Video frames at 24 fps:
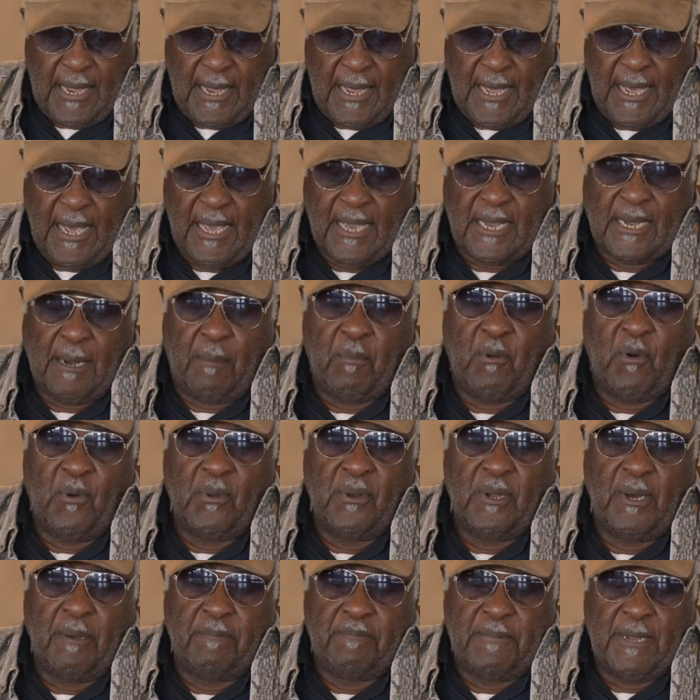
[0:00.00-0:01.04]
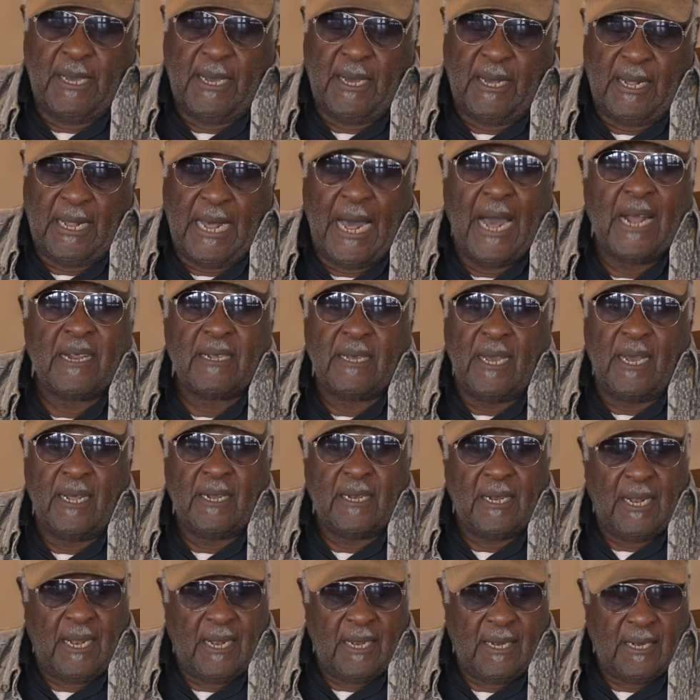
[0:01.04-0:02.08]
he come on up there, I
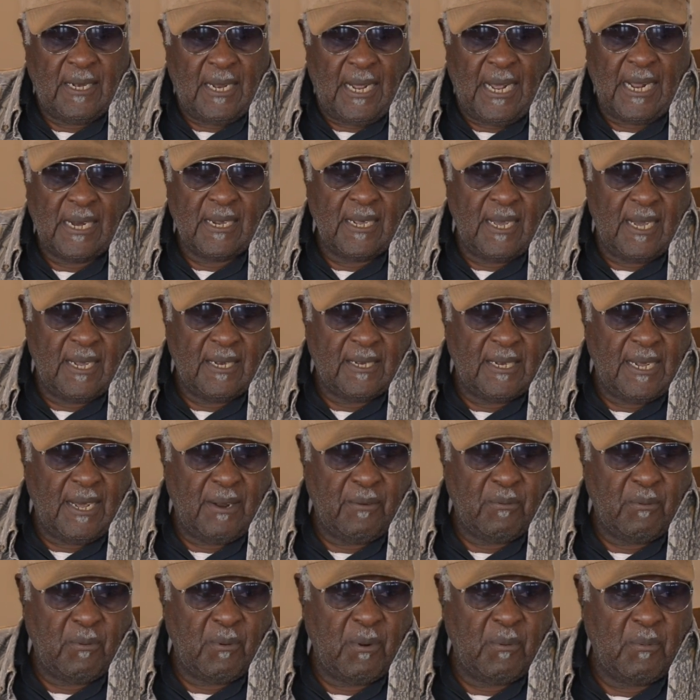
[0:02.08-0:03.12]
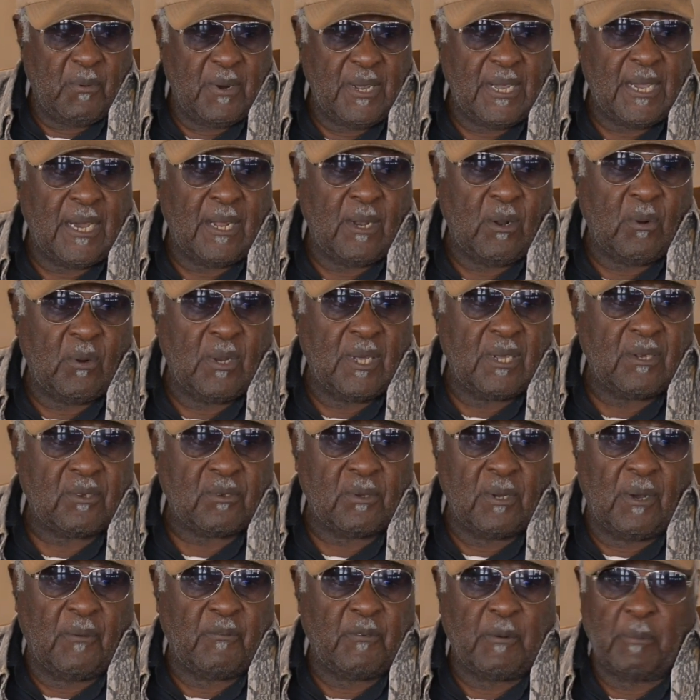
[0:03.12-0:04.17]
guess that's where we got all that
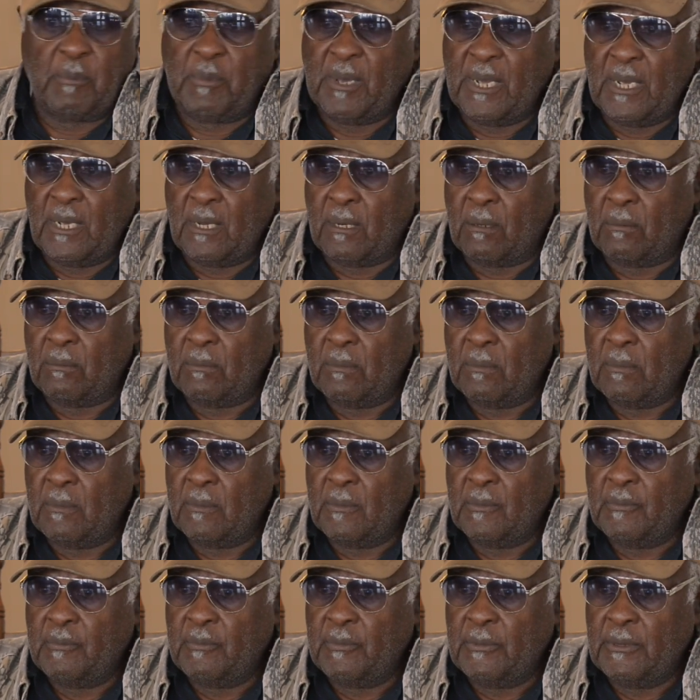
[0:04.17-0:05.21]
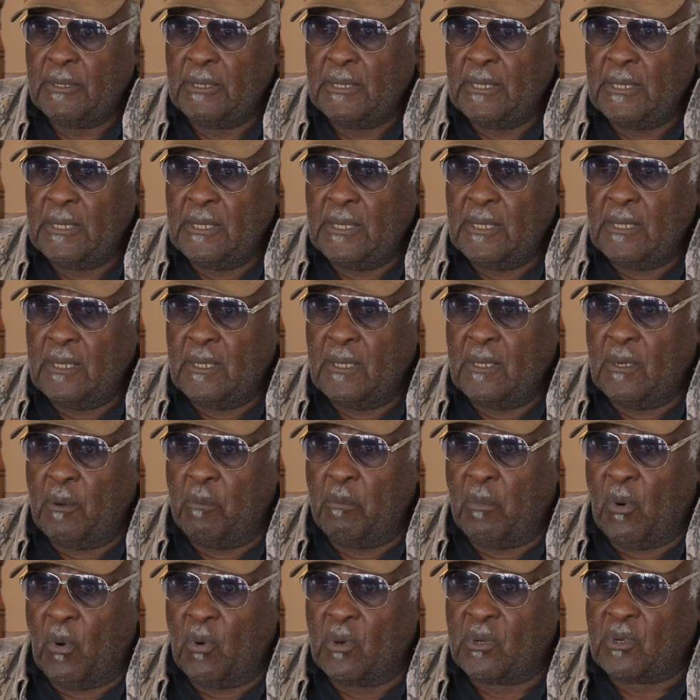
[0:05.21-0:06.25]
stuff from him. Now,
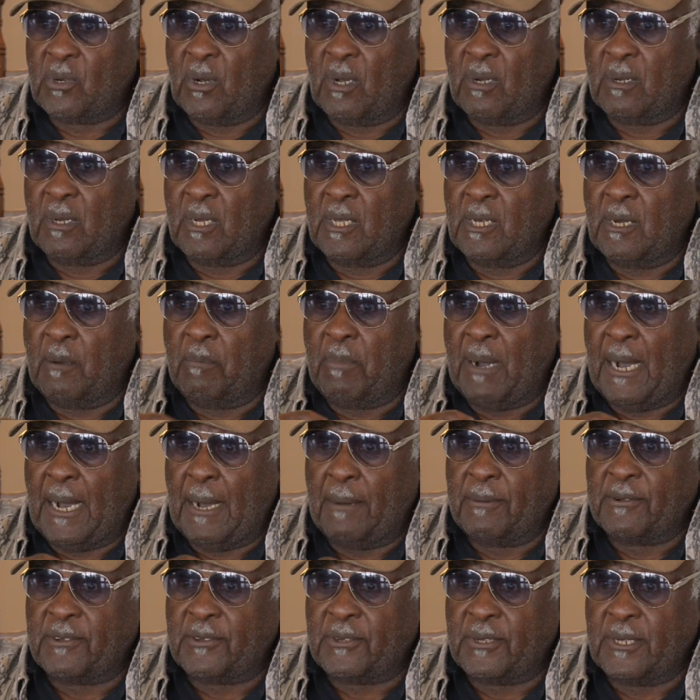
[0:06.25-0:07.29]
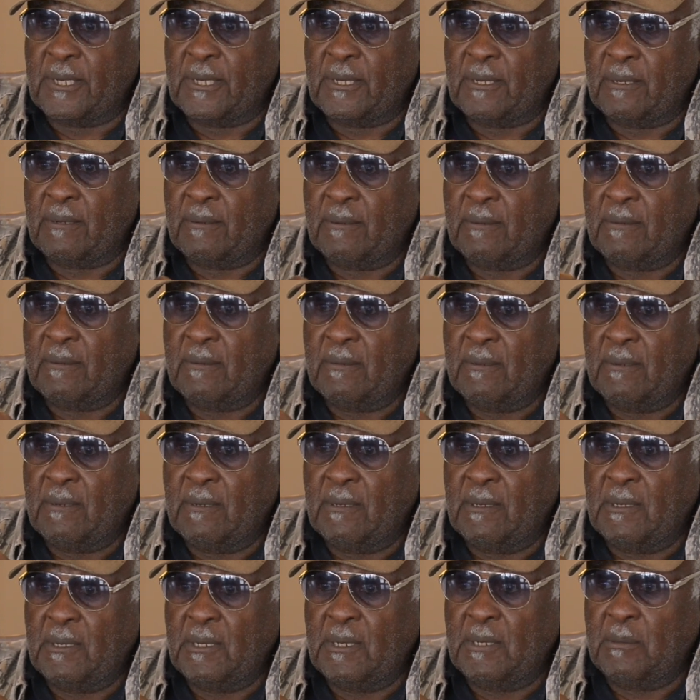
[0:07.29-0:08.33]
most of us live by ourselves.
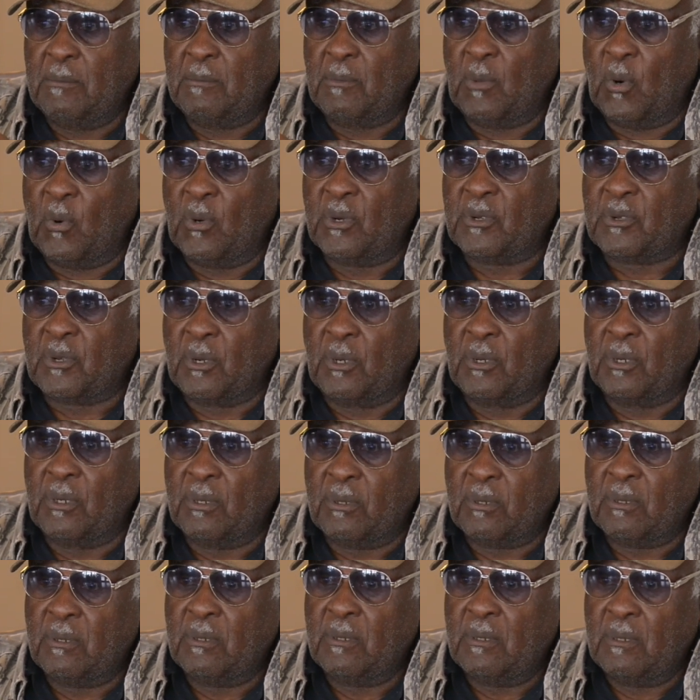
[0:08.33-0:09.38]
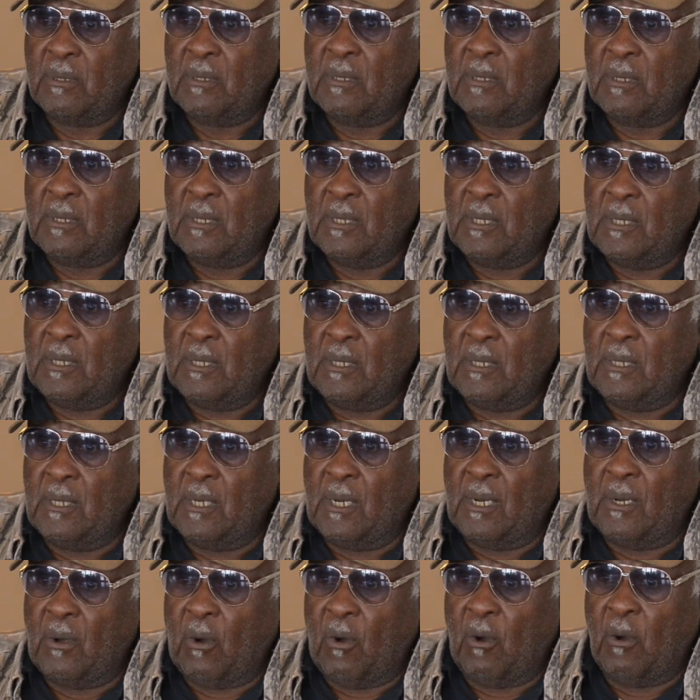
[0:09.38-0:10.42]
Most of us.
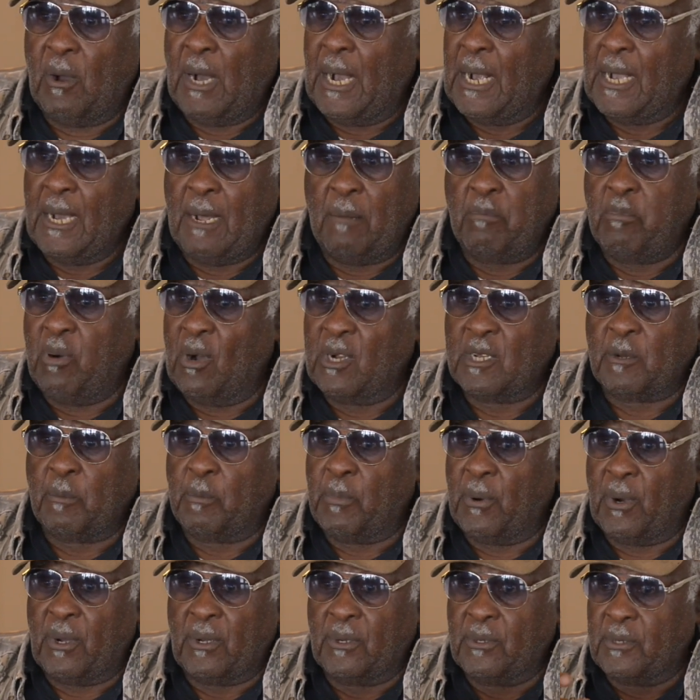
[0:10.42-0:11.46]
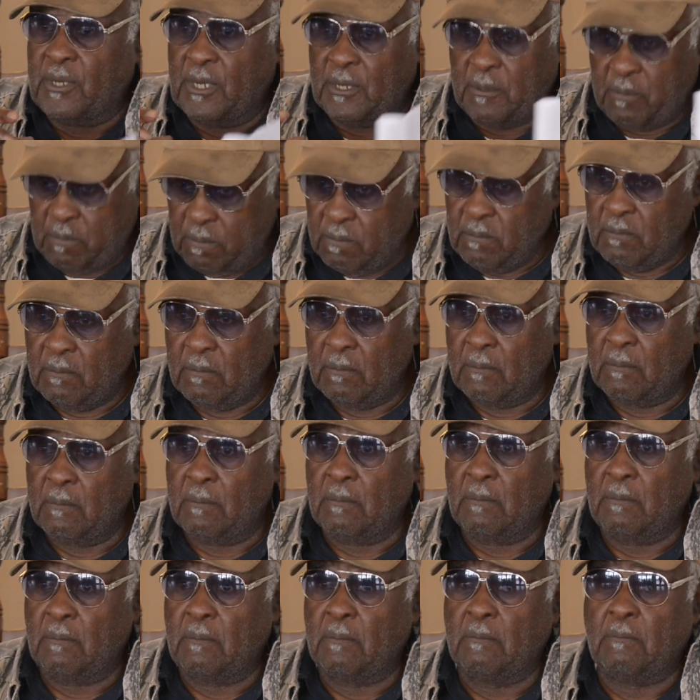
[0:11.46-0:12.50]
Yeah, I got a bunch of brothers
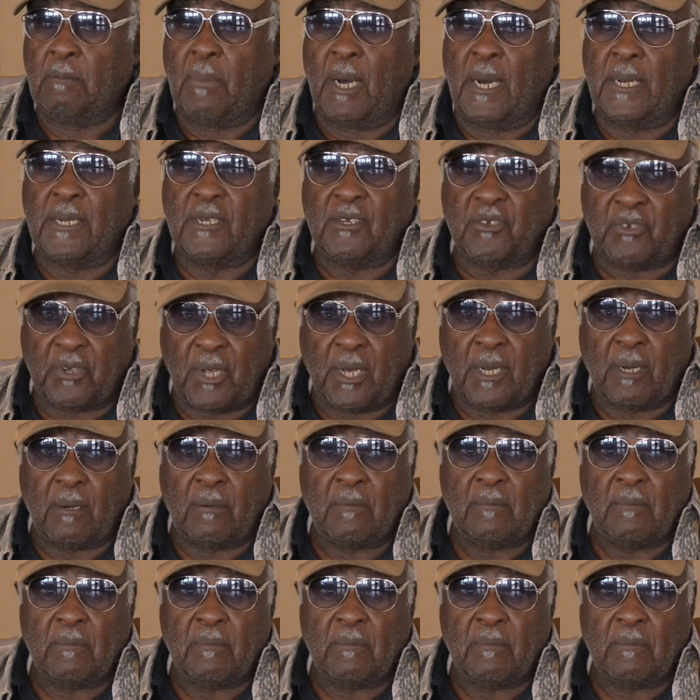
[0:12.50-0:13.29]
that's by themselves.